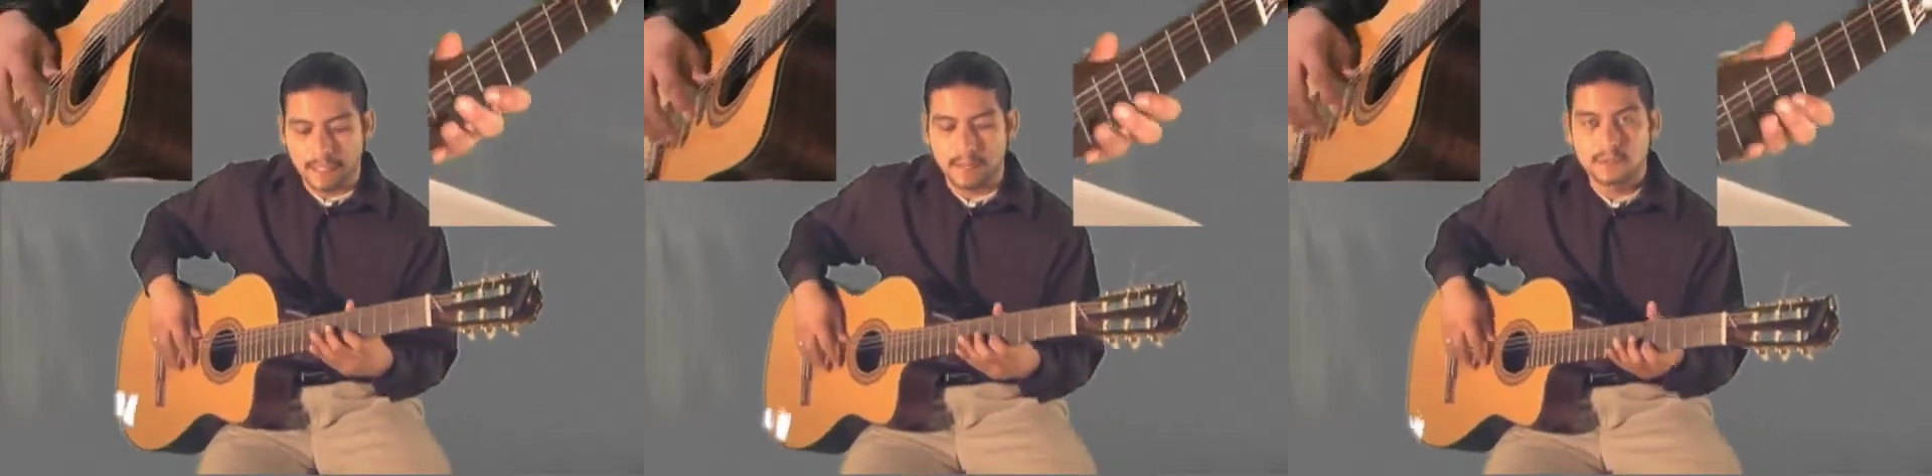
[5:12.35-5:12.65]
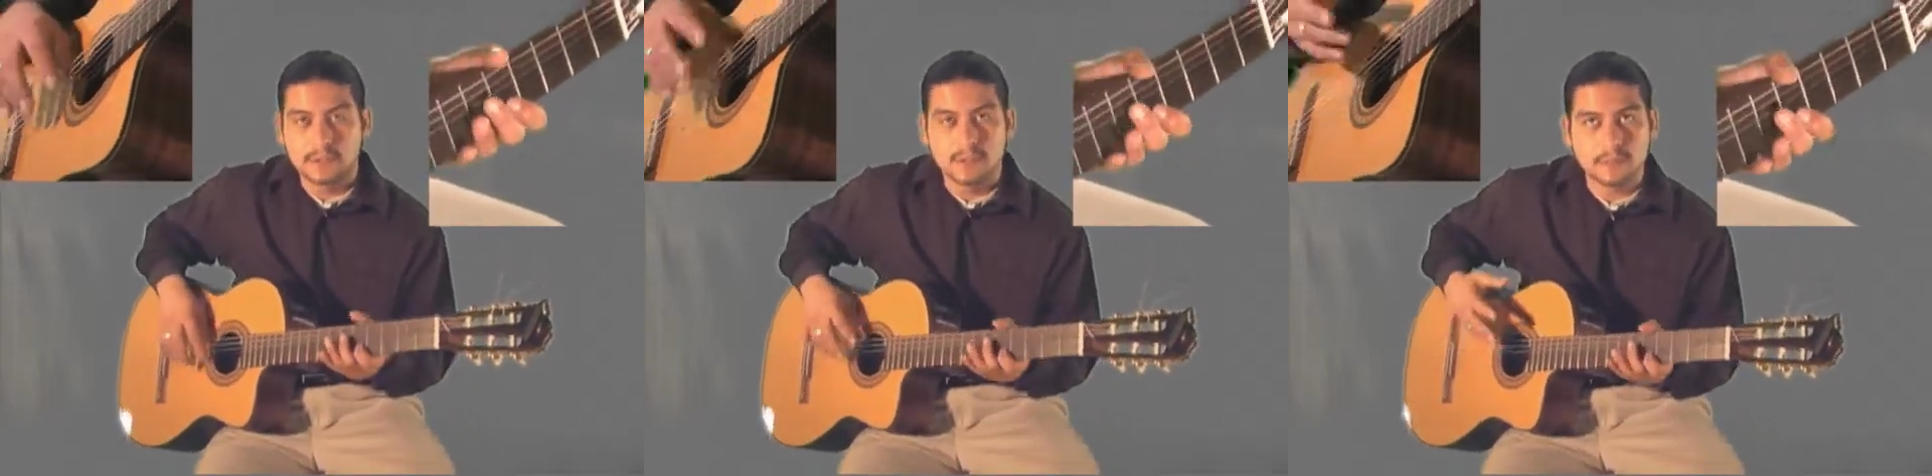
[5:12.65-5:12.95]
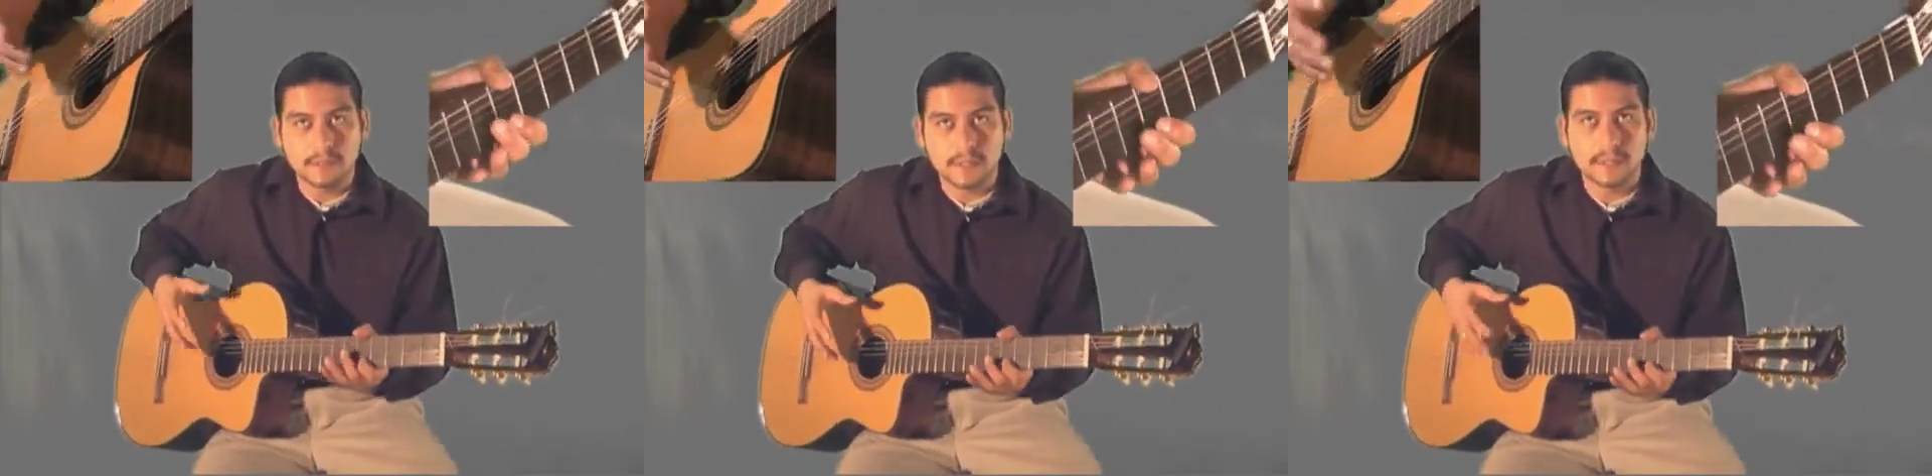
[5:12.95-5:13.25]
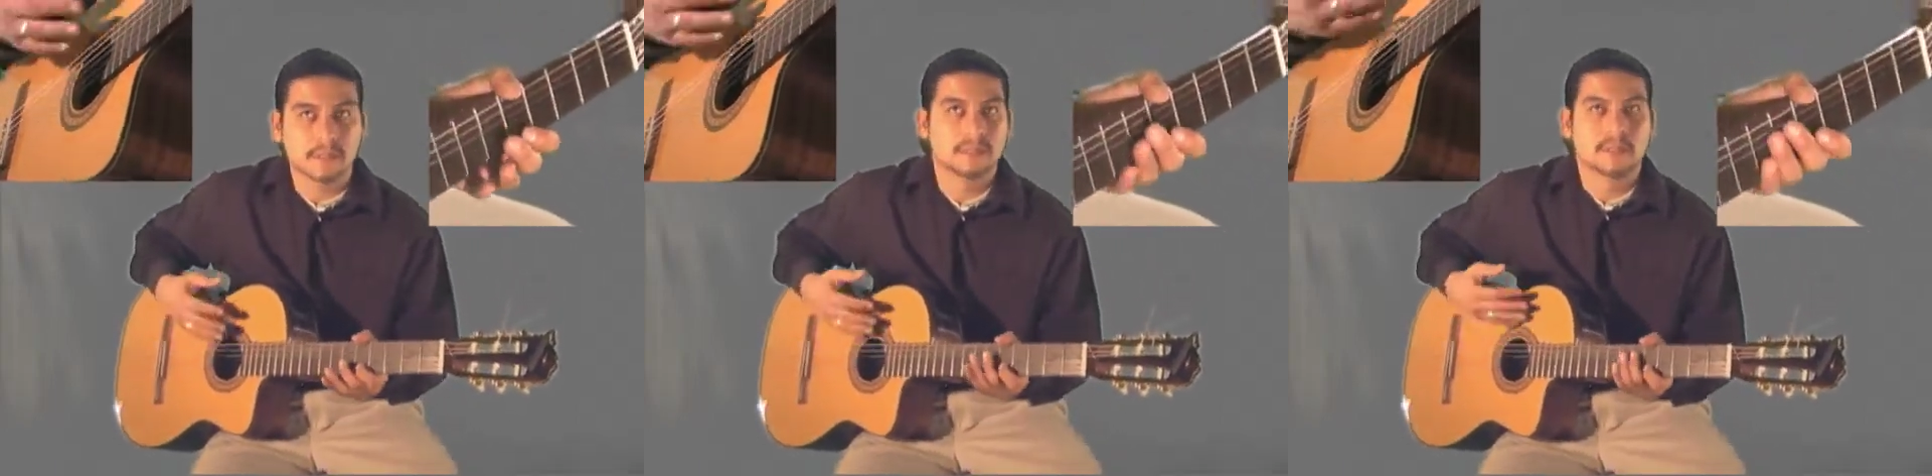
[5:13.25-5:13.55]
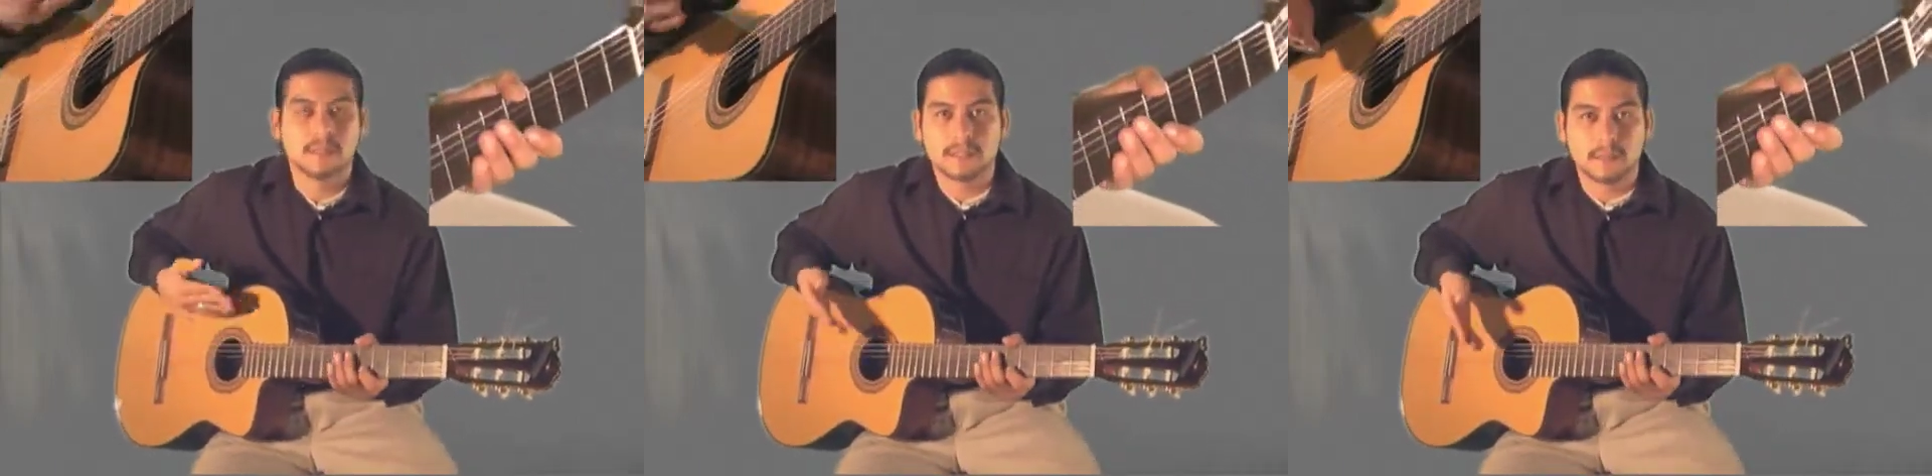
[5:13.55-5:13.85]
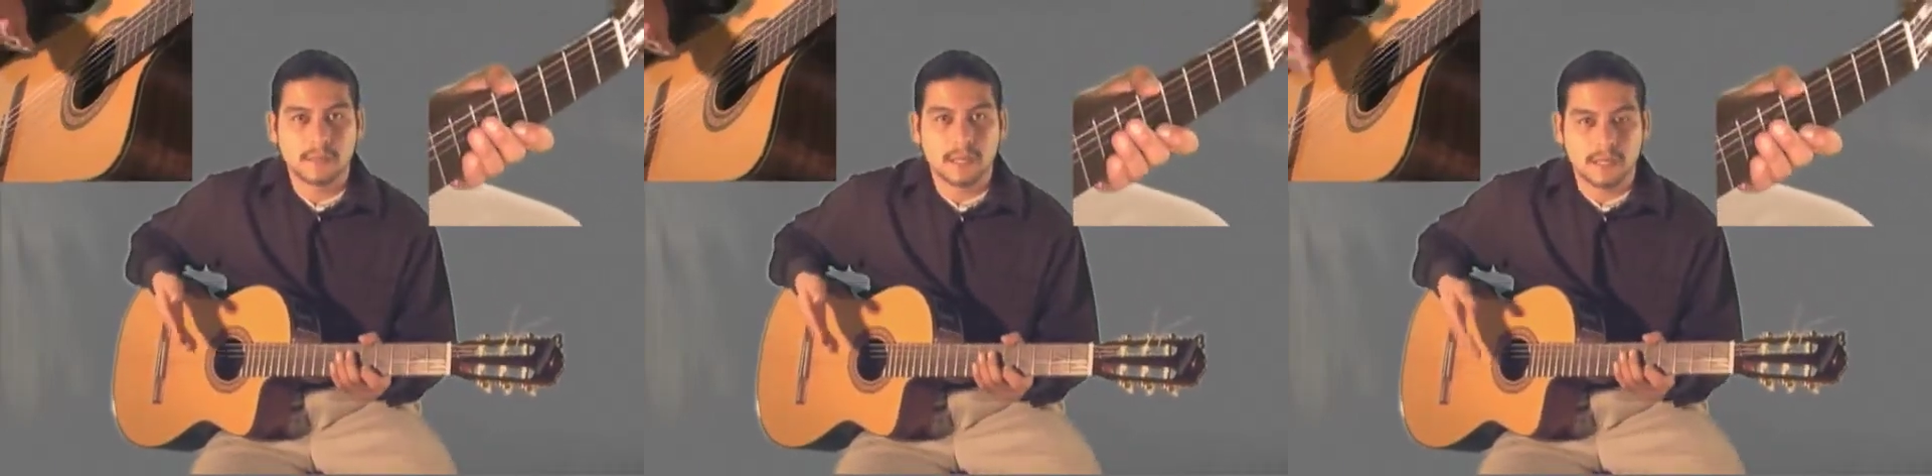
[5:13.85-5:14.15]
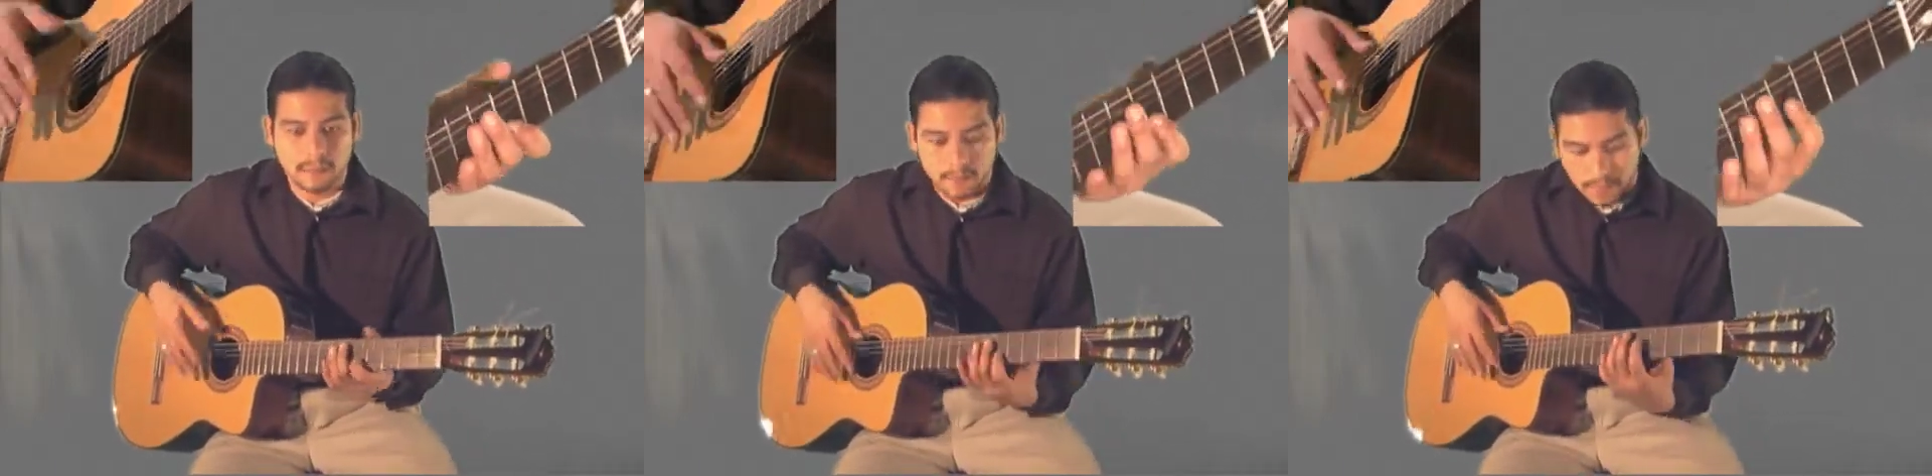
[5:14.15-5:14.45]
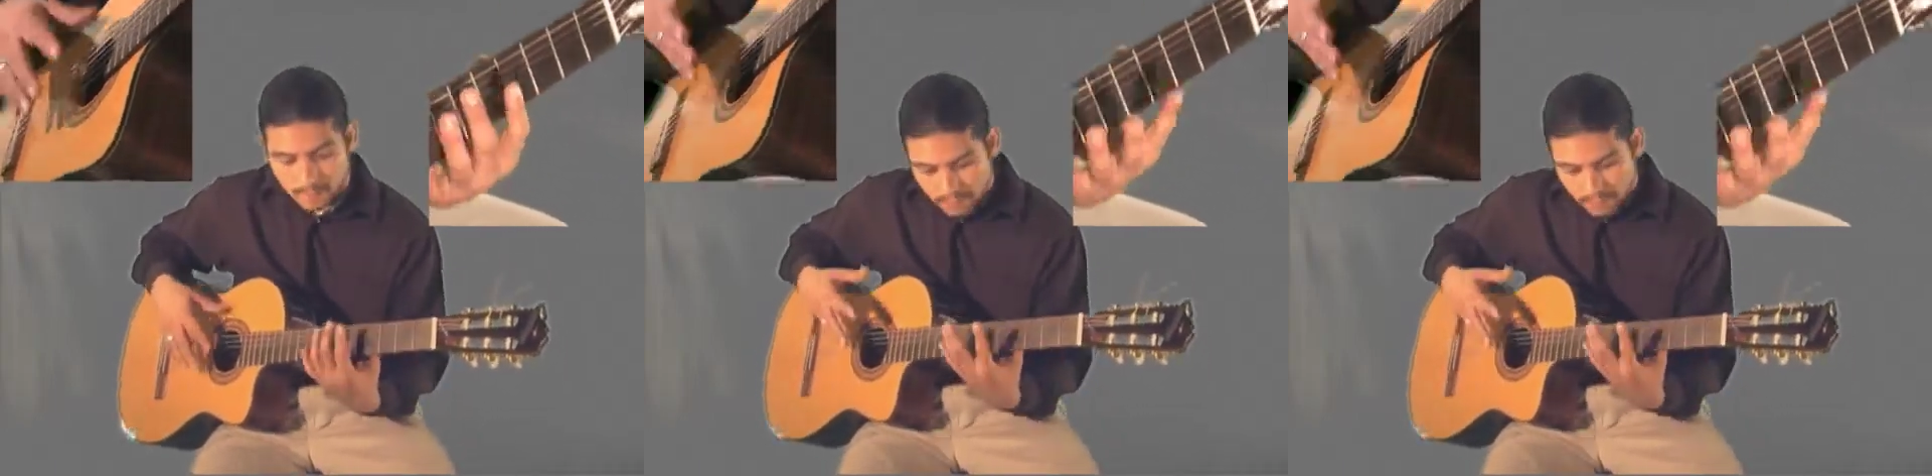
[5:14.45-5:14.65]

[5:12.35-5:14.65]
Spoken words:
So don't be intimidated by